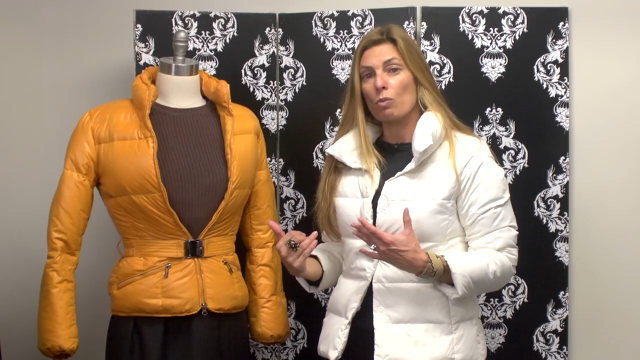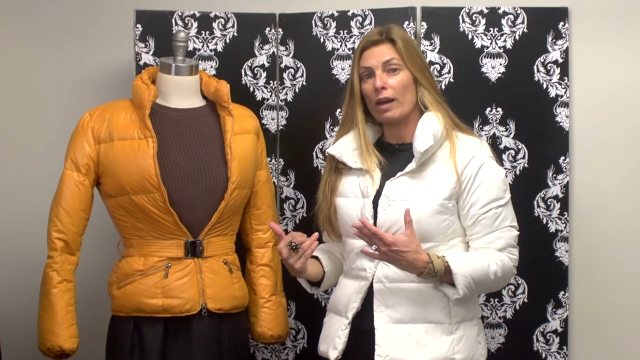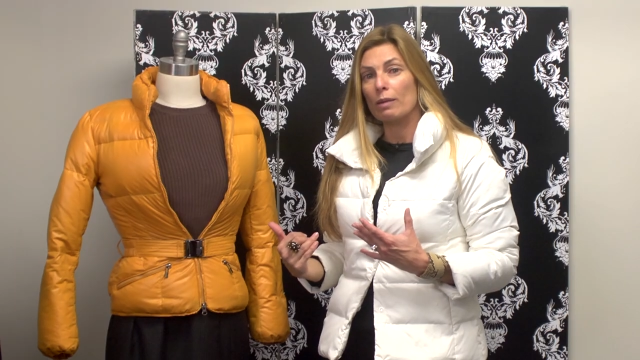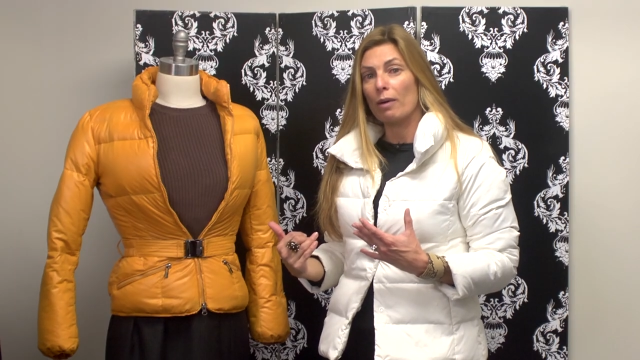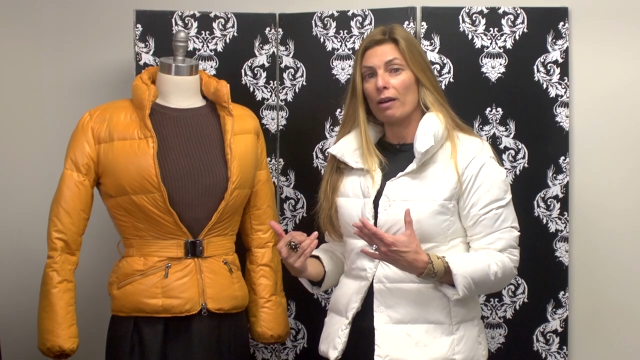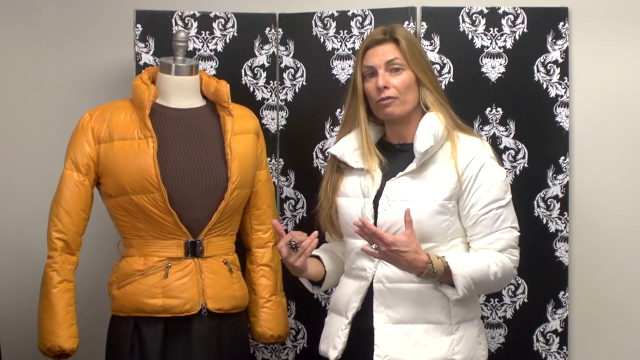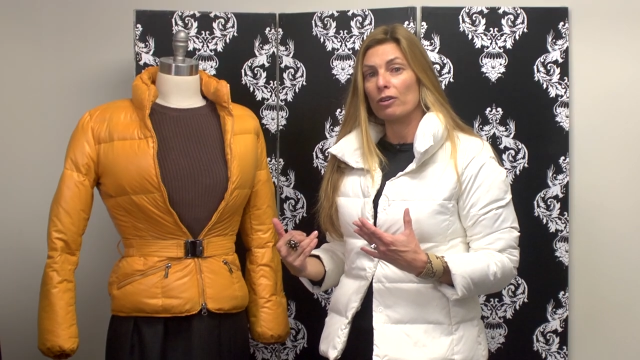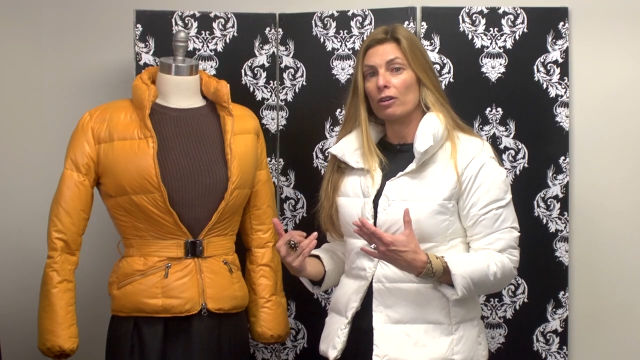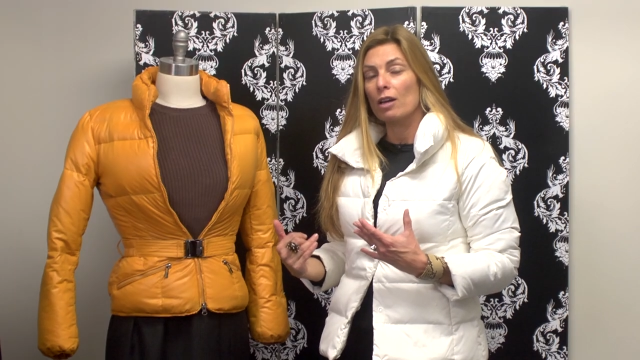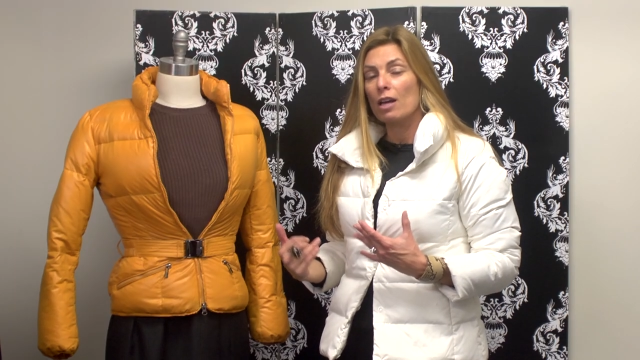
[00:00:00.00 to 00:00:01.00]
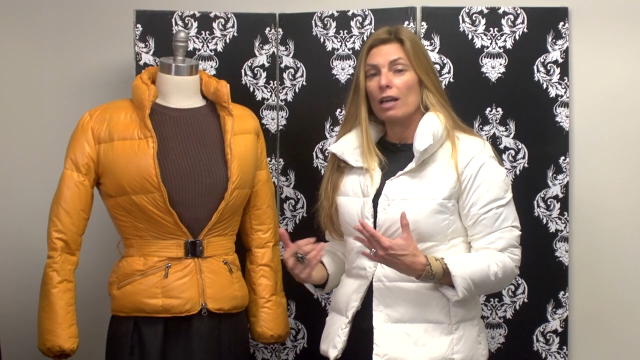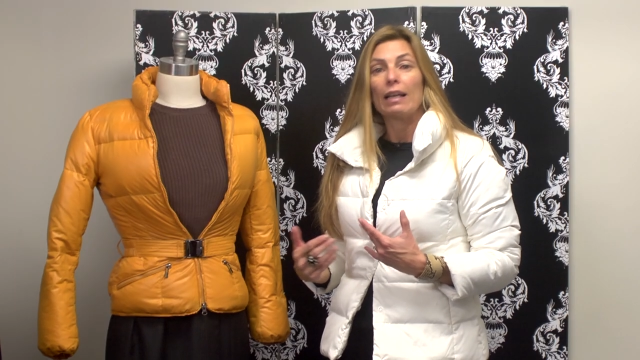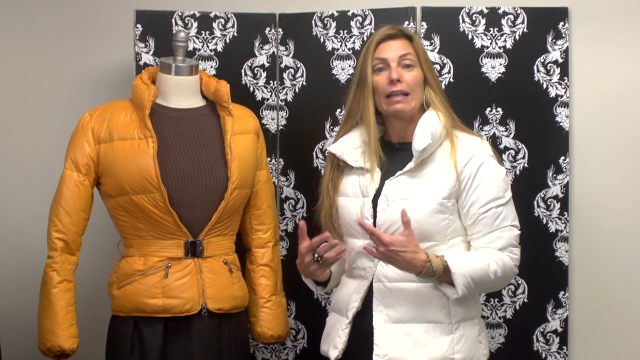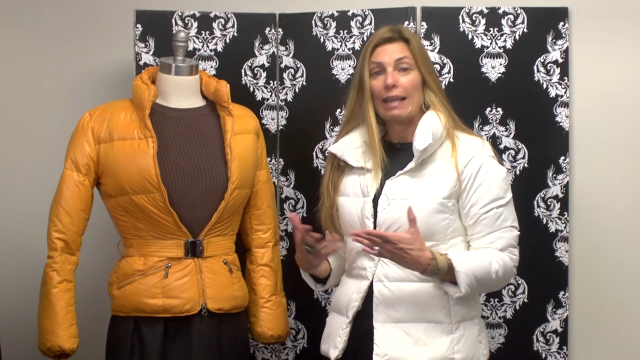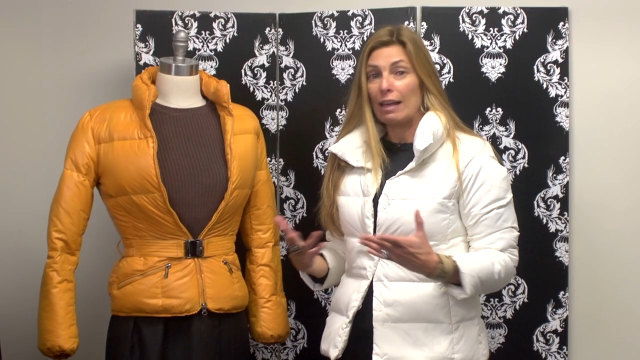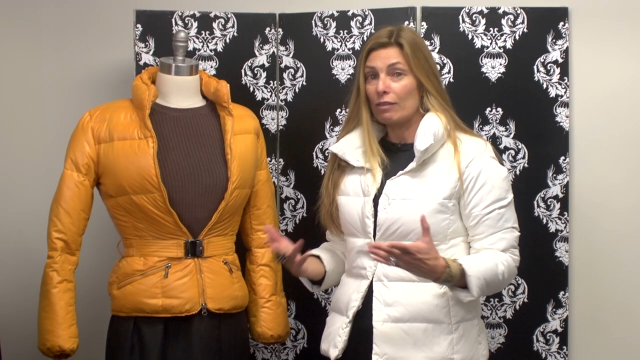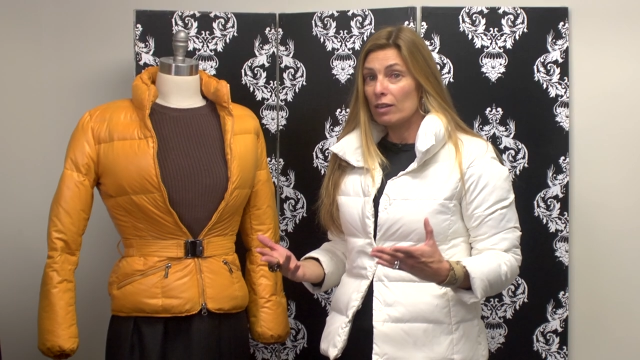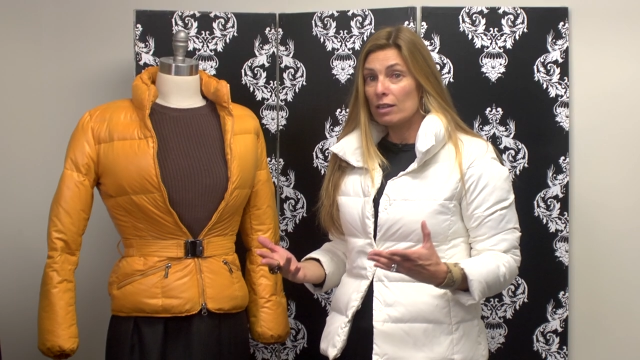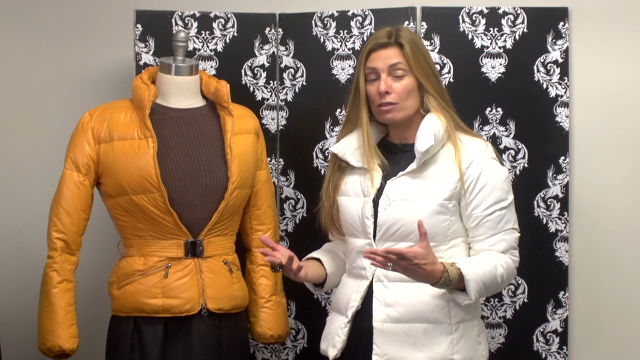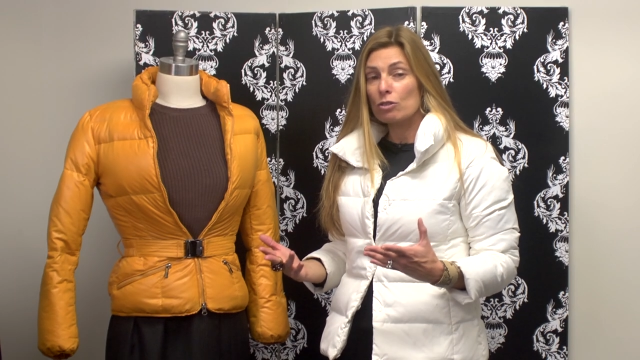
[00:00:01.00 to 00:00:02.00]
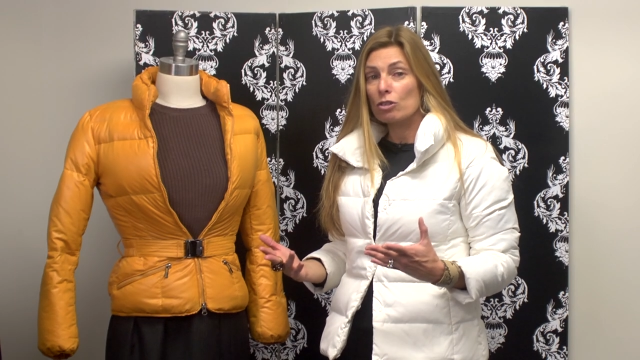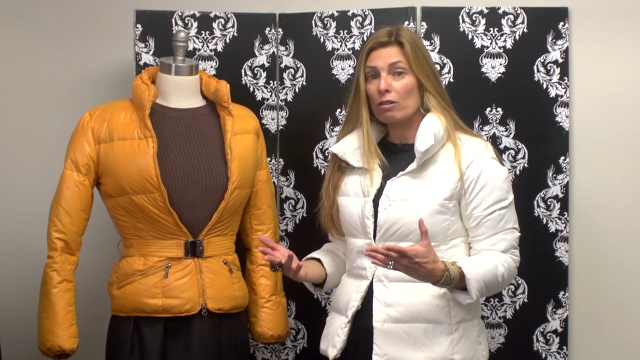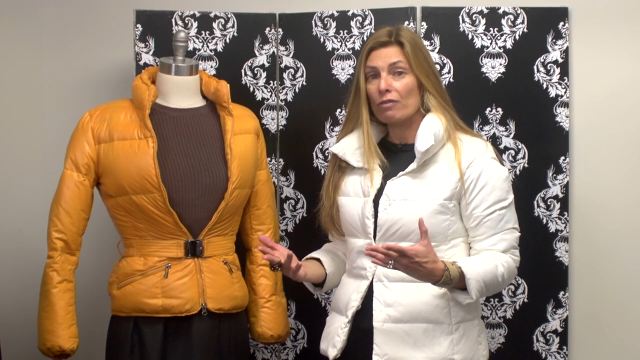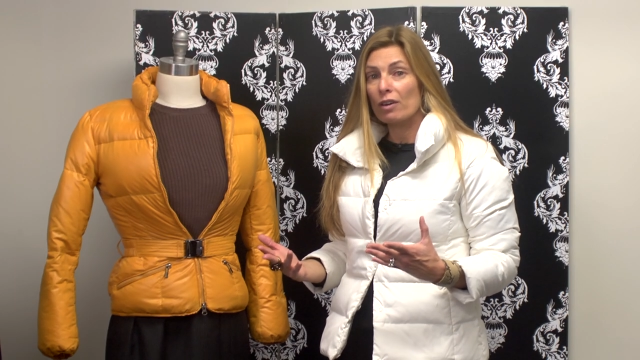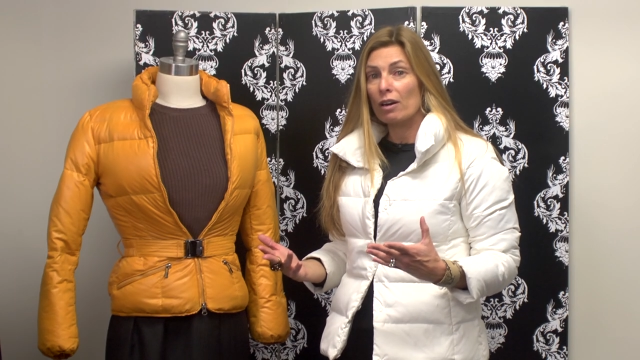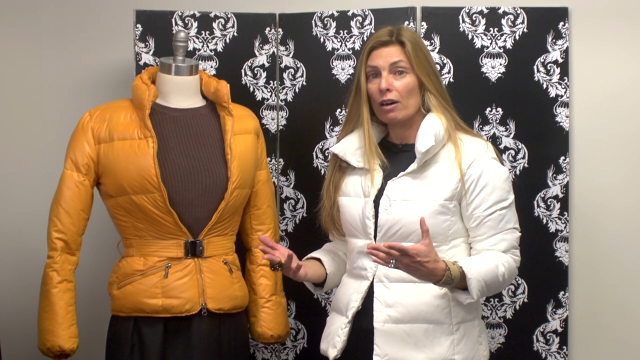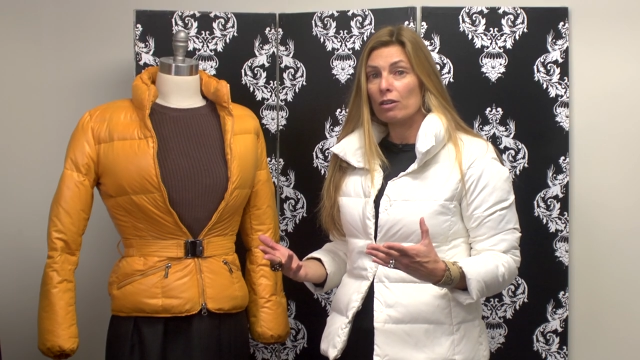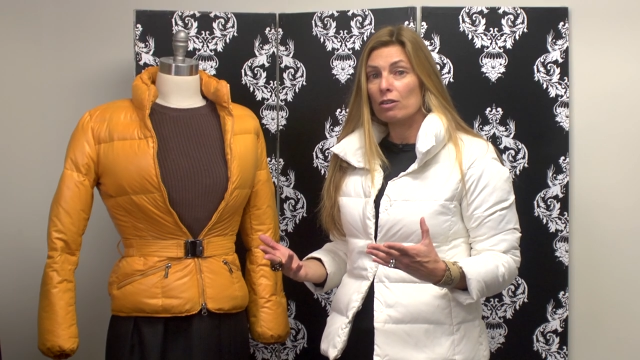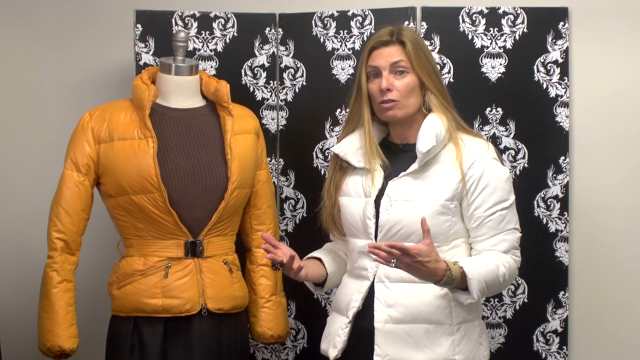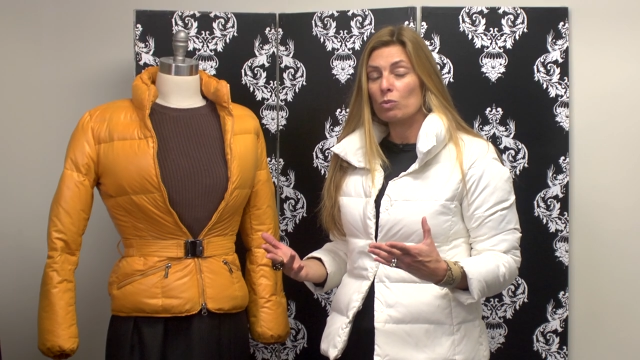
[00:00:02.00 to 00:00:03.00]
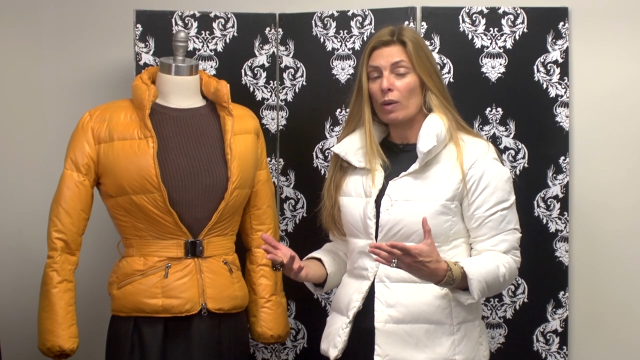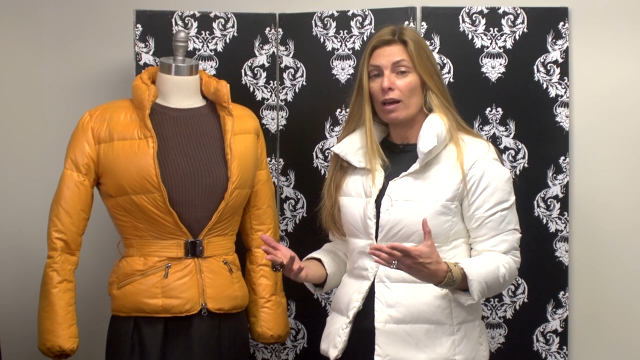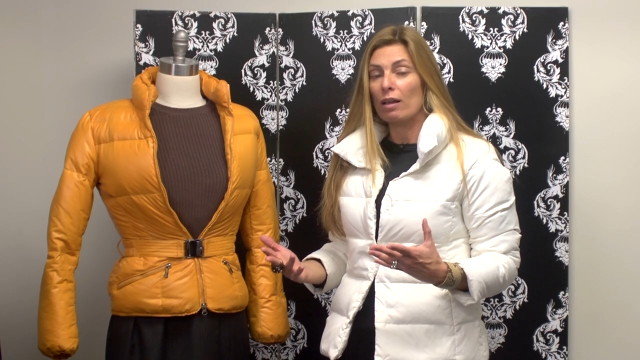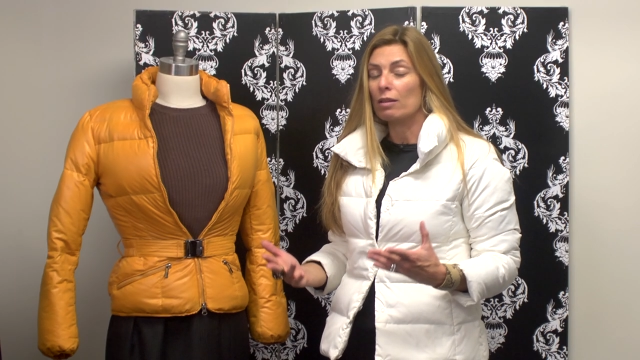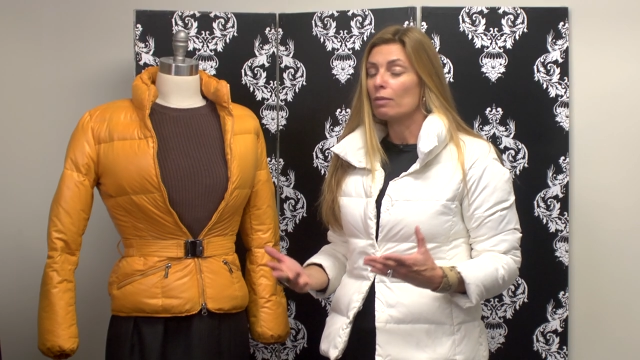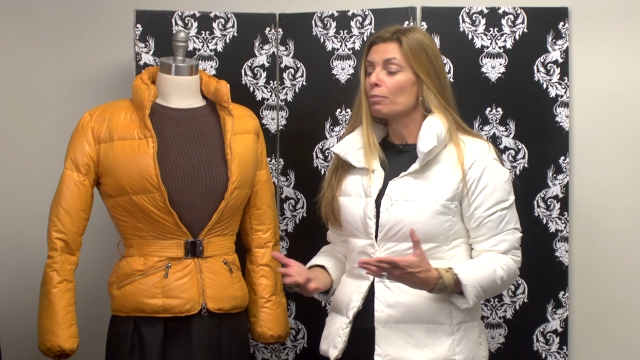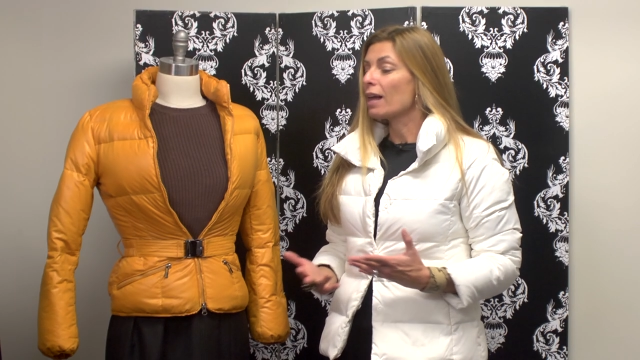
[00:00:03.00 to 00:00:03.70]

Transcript: a white puffer. Navy is a terrific color as well.